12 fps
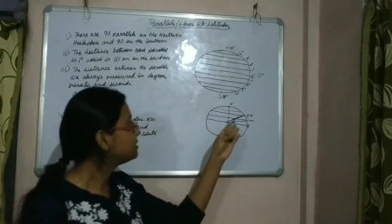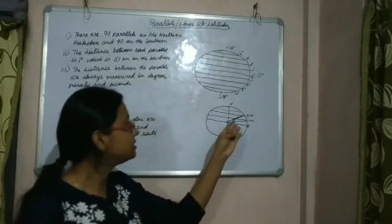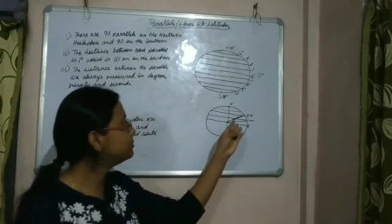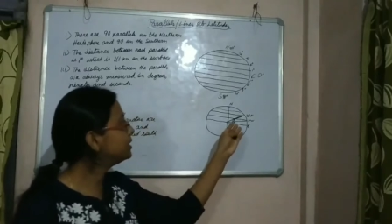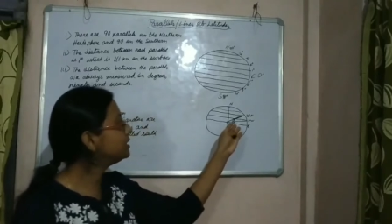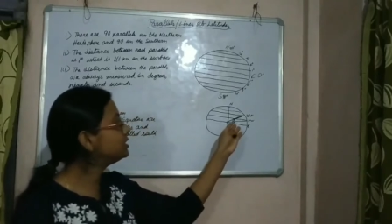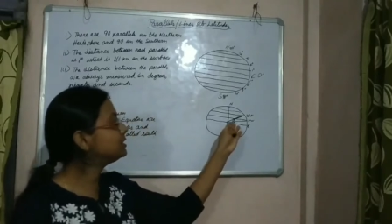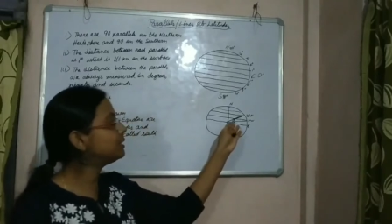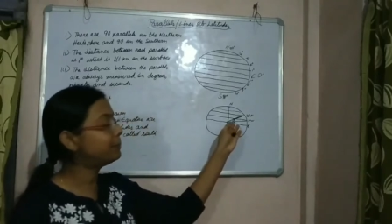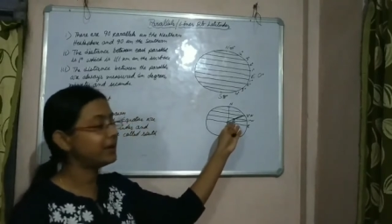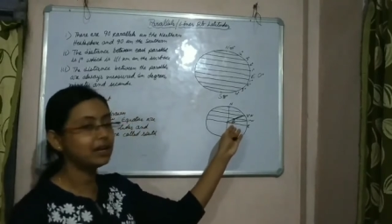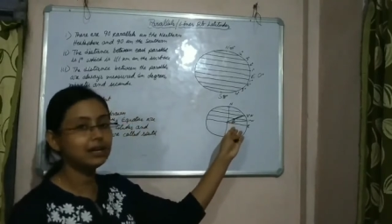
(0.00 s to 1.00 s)
similarly, the
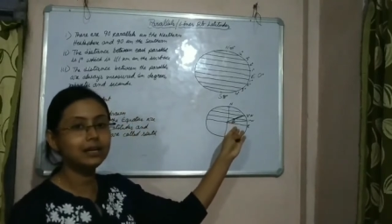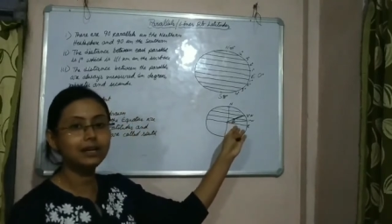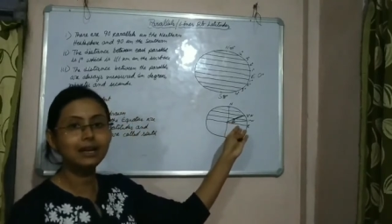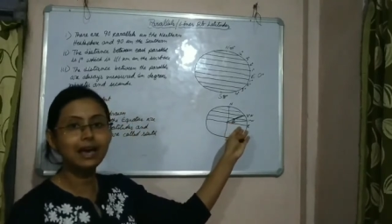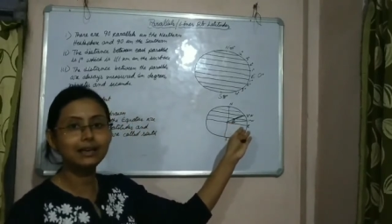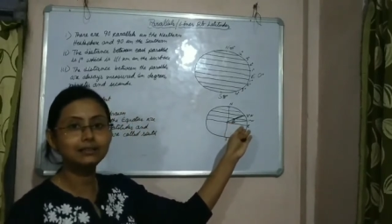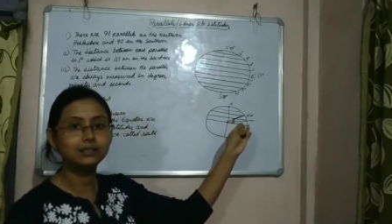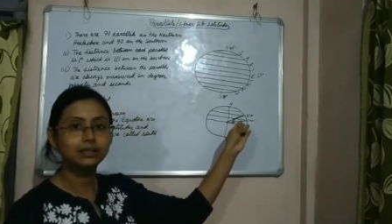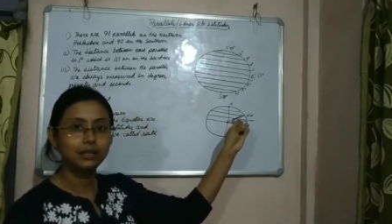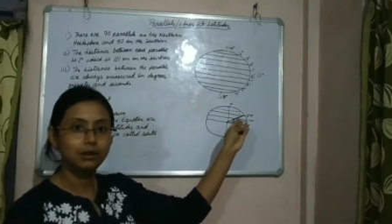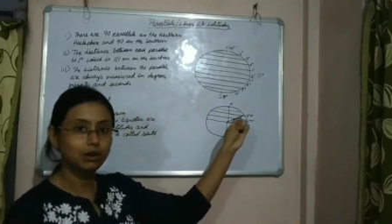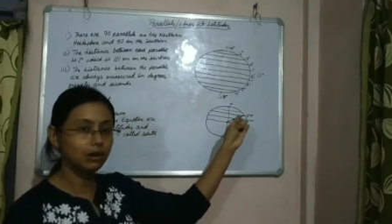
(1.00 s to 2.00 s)
parallel lines
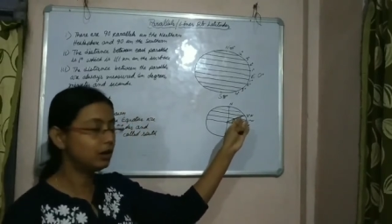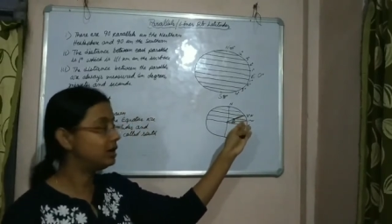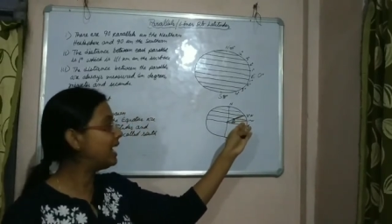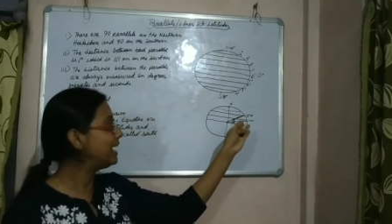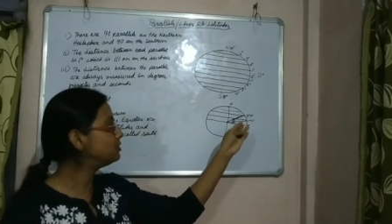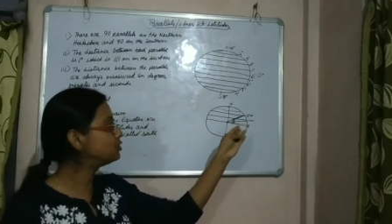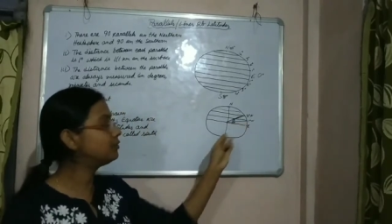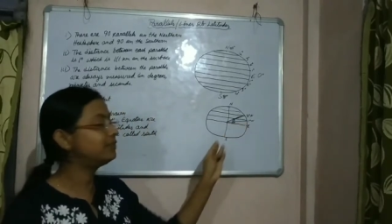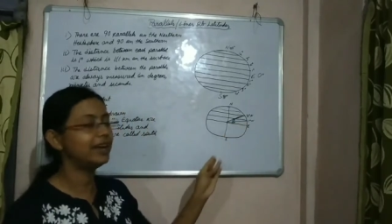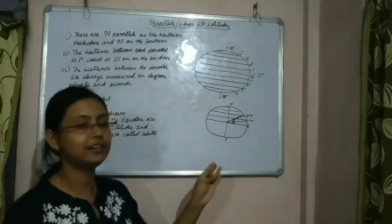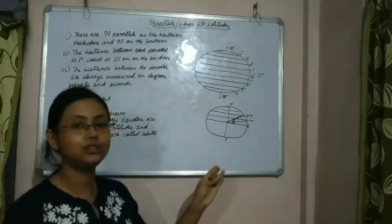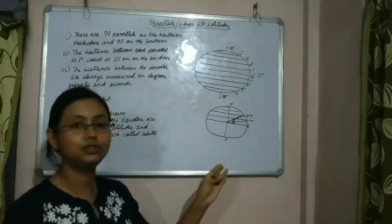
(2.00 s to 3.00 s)
or lines of
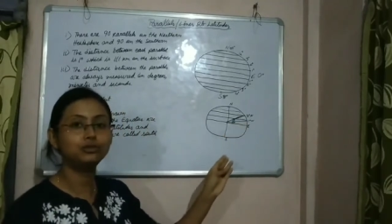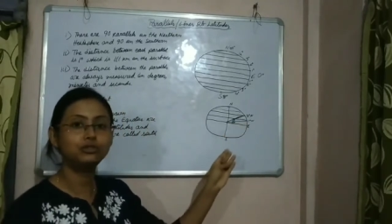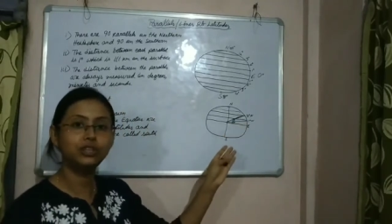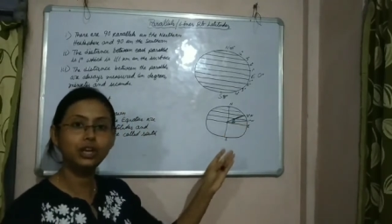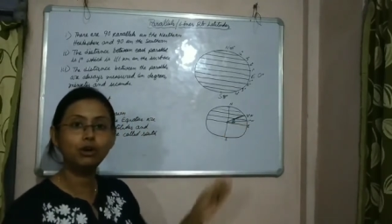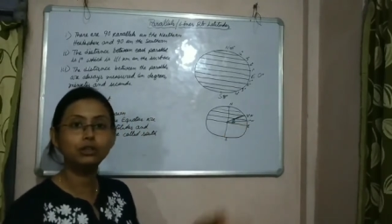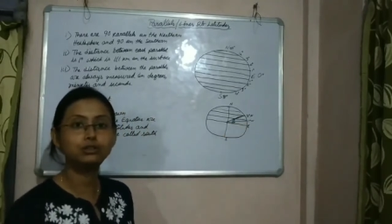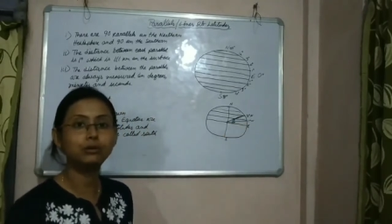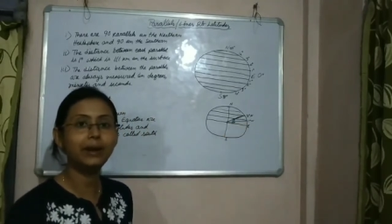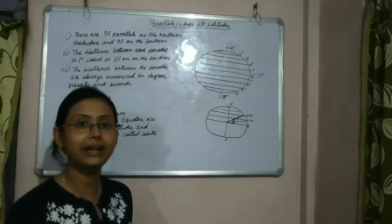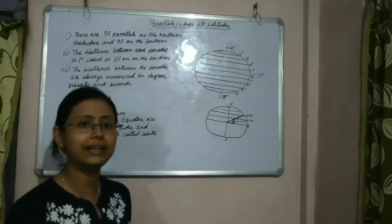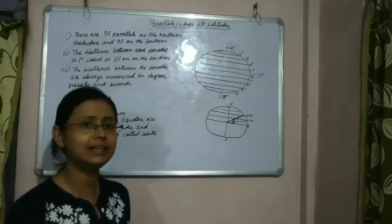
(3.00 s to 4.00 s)
latitudes, they also
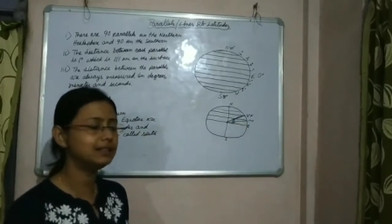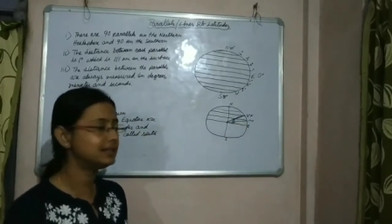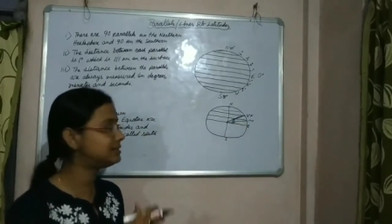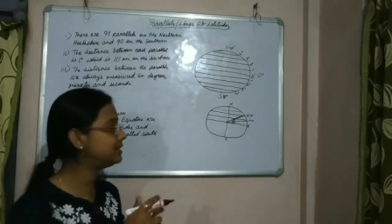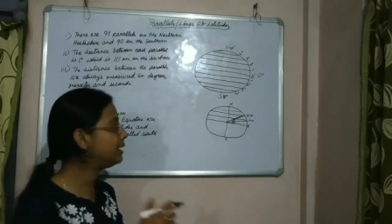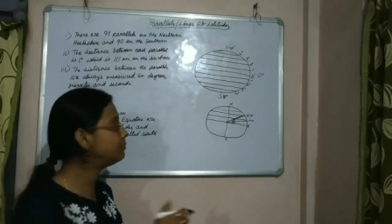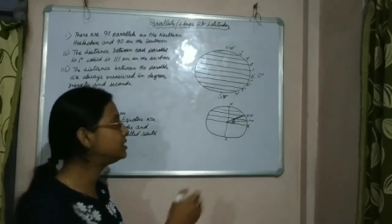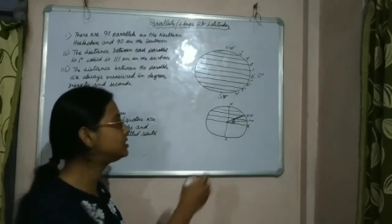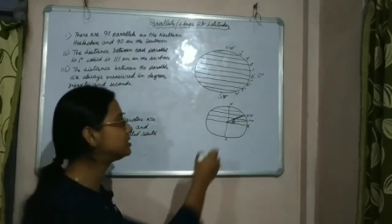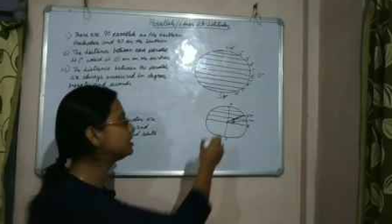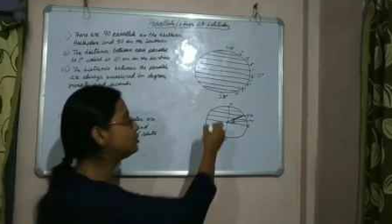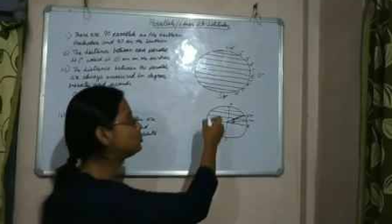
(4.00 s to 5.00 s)
maintain the same
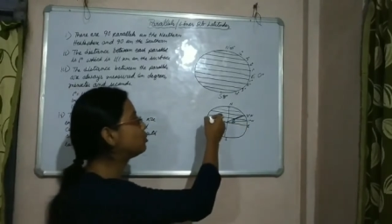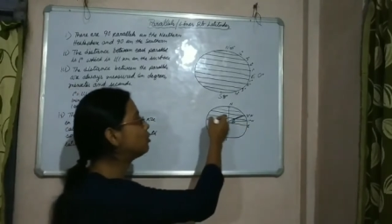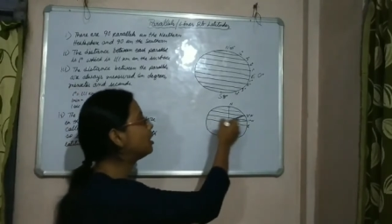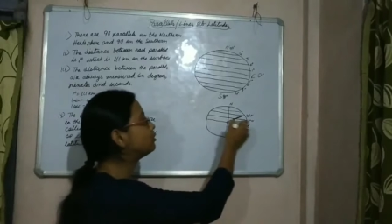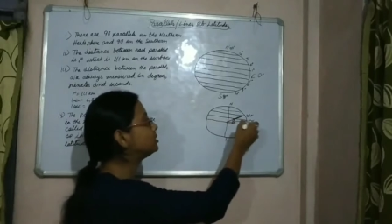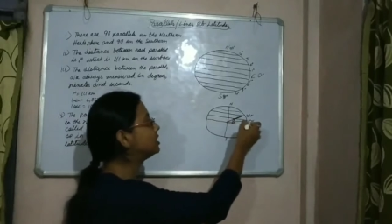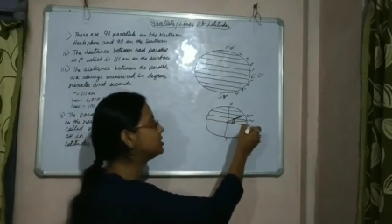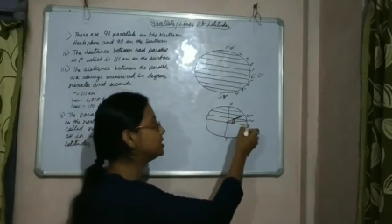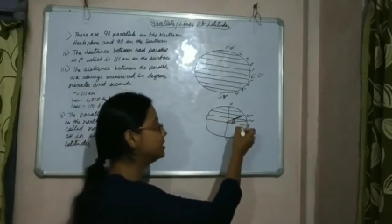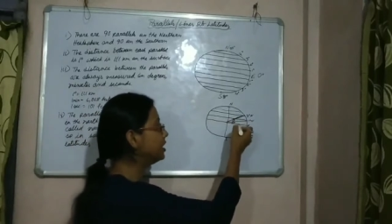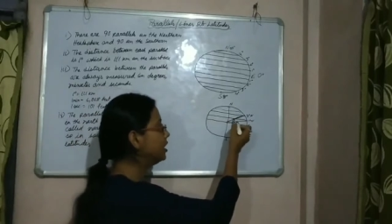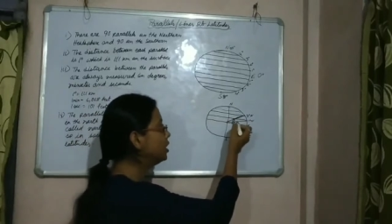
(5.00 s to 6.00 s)
distance throughout their
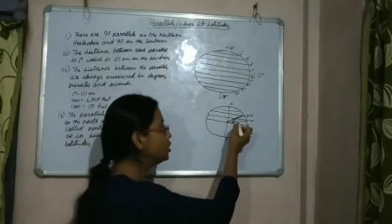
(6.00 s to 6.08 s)
journey.